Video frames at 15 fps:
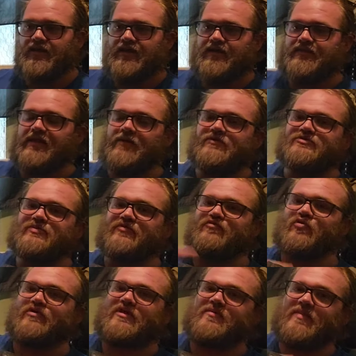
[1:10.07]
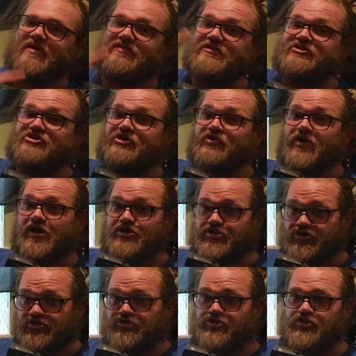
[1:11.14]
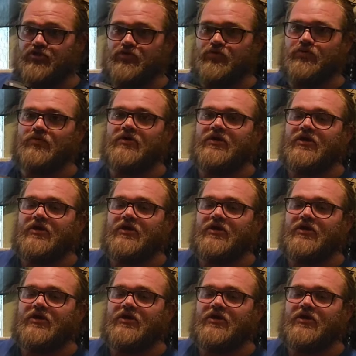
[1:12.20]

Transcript: and that was before they made the Generation 2